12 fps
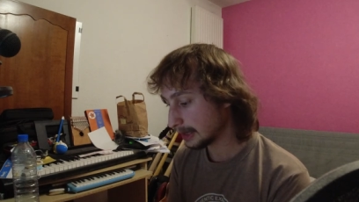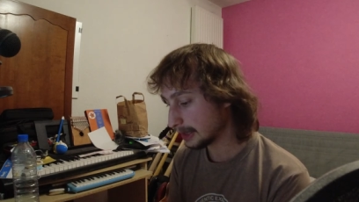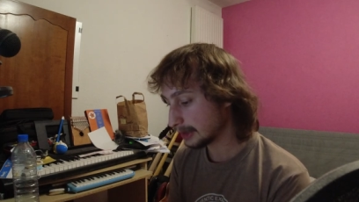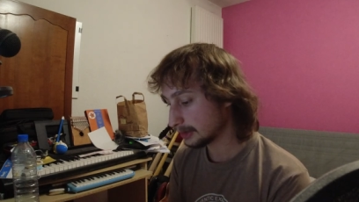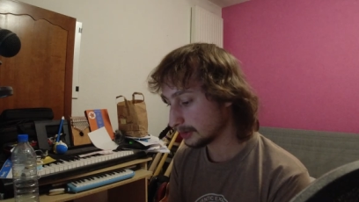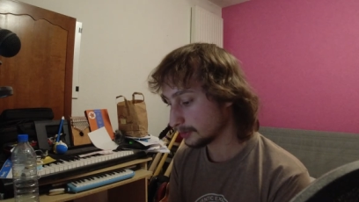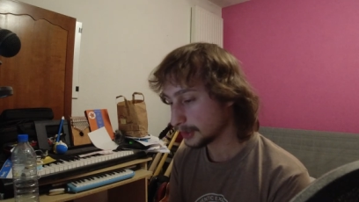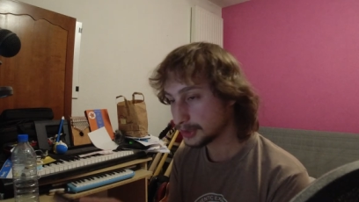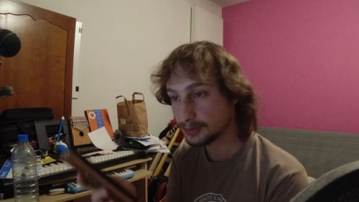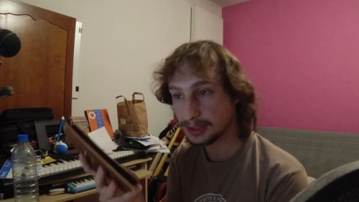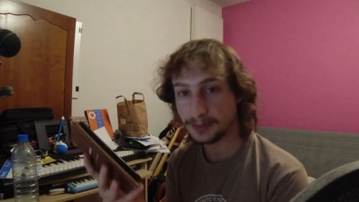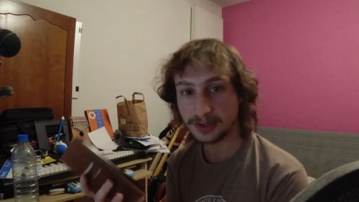And
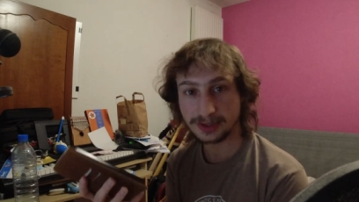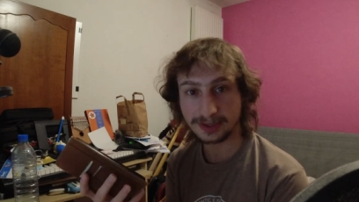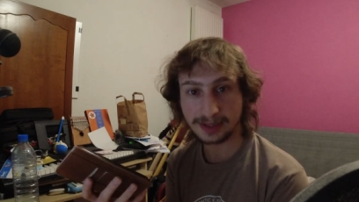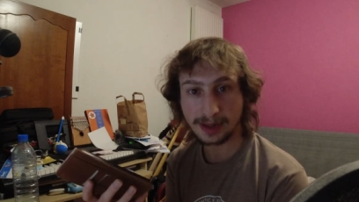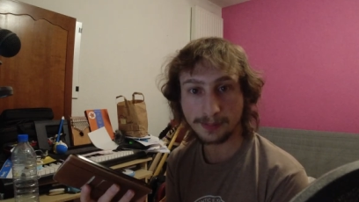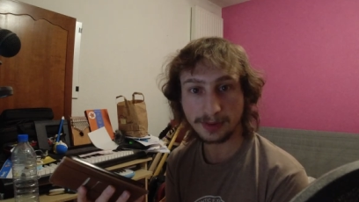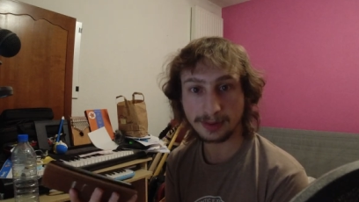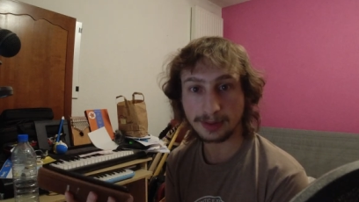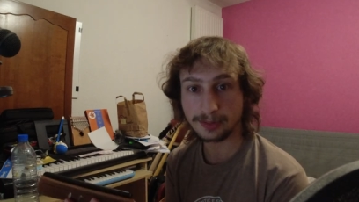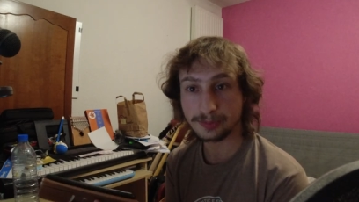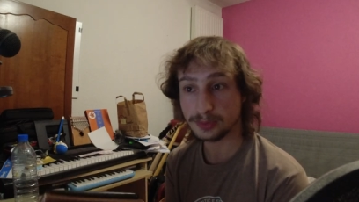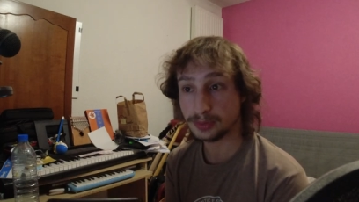what's good about this app
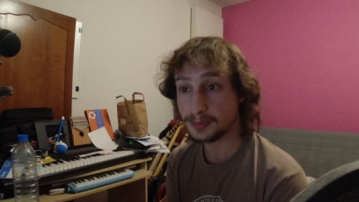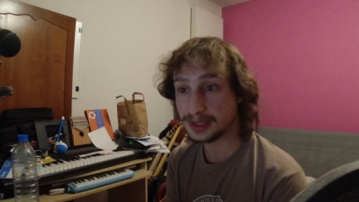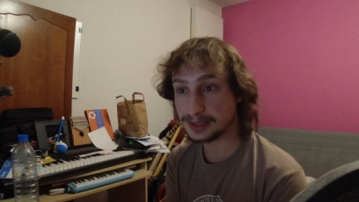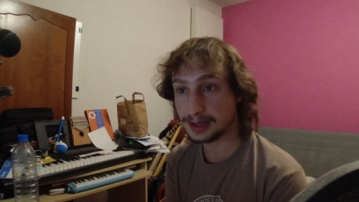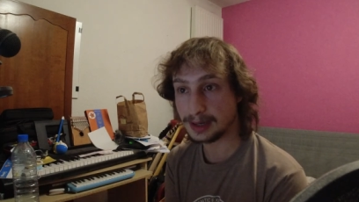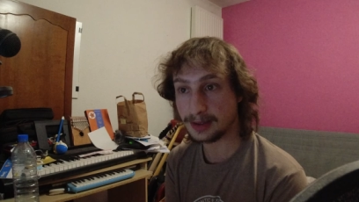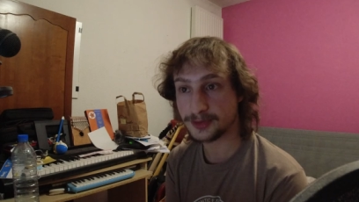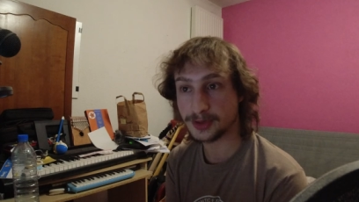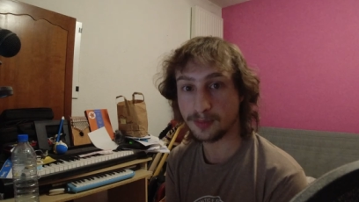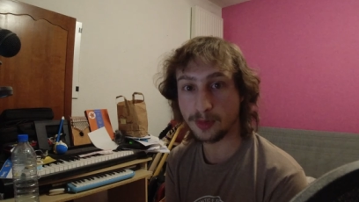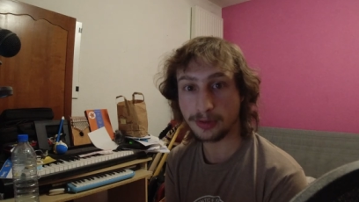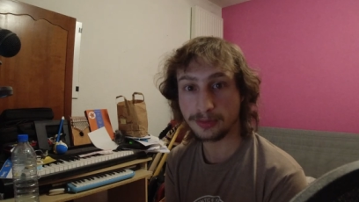is that you basically
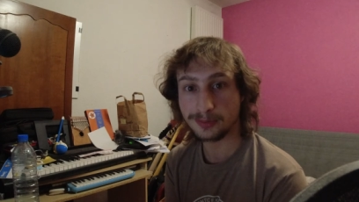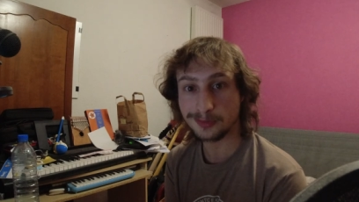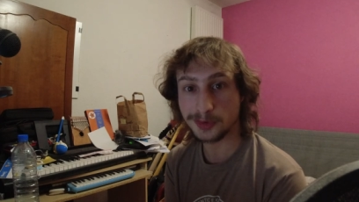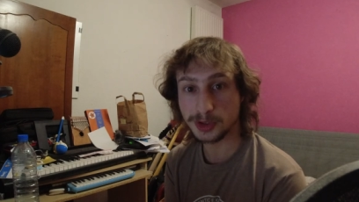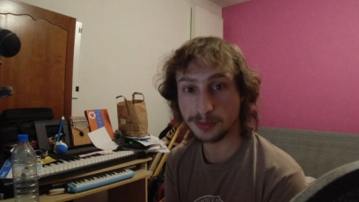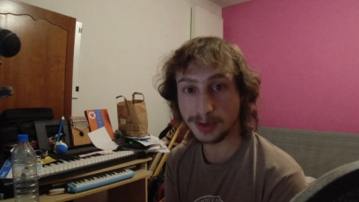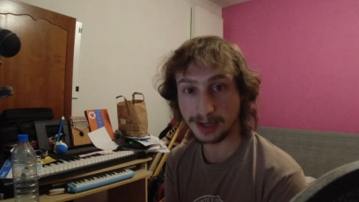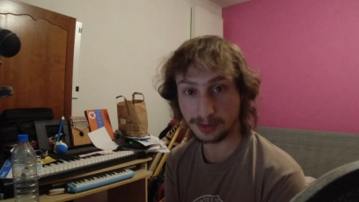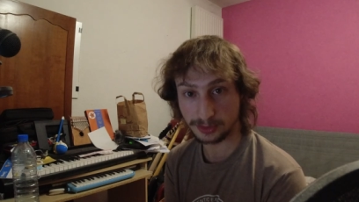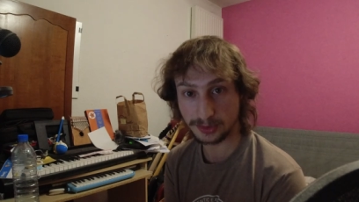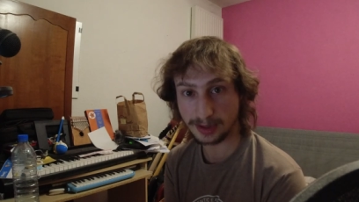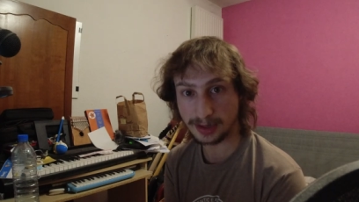have someone who's
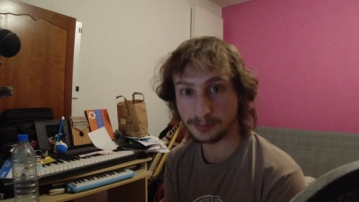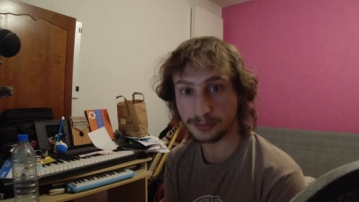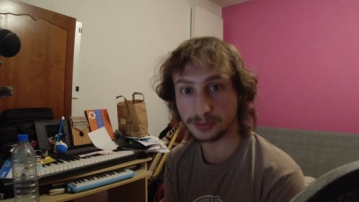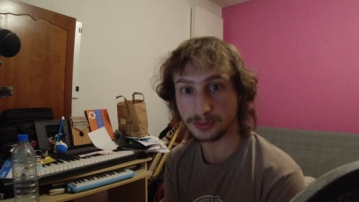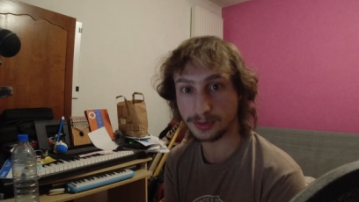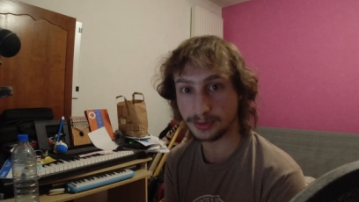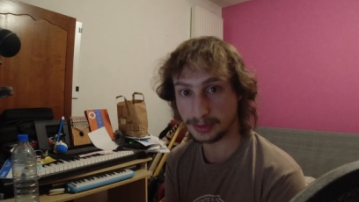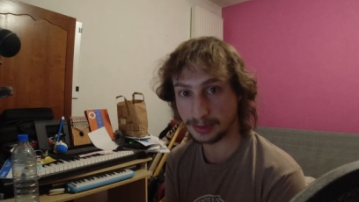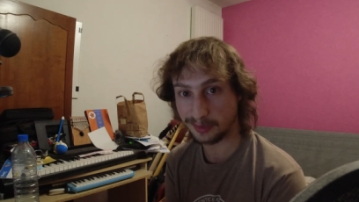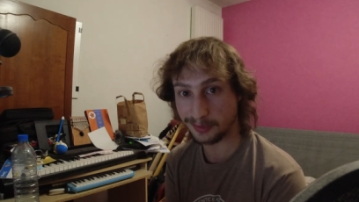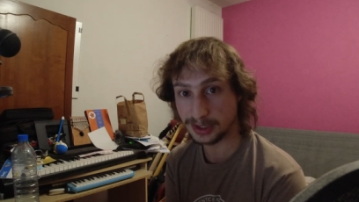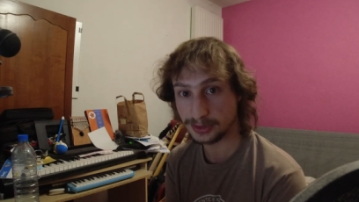willing to help you to
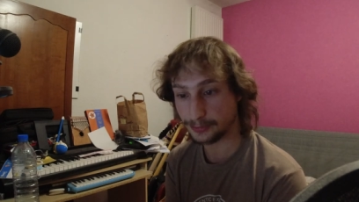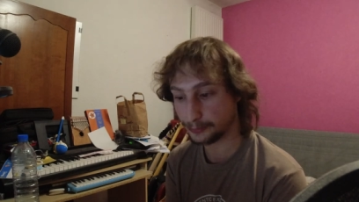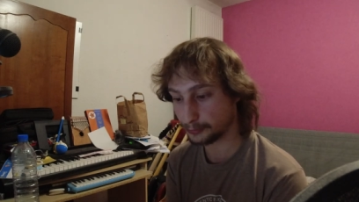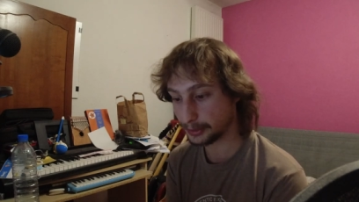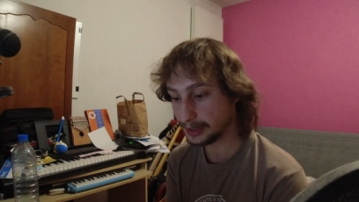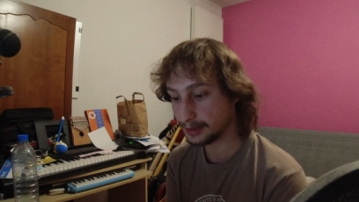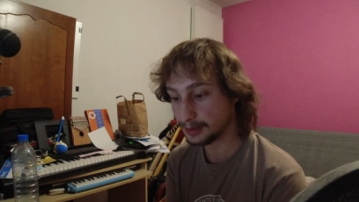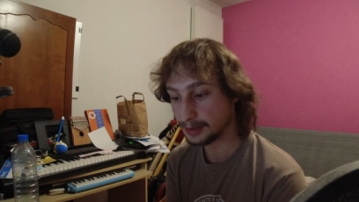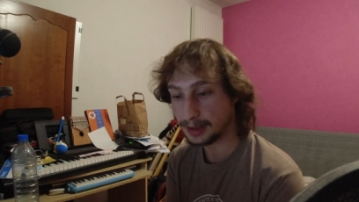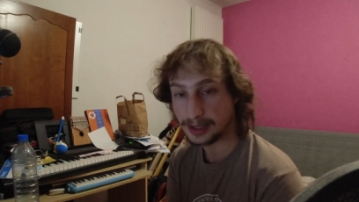learn a language for free,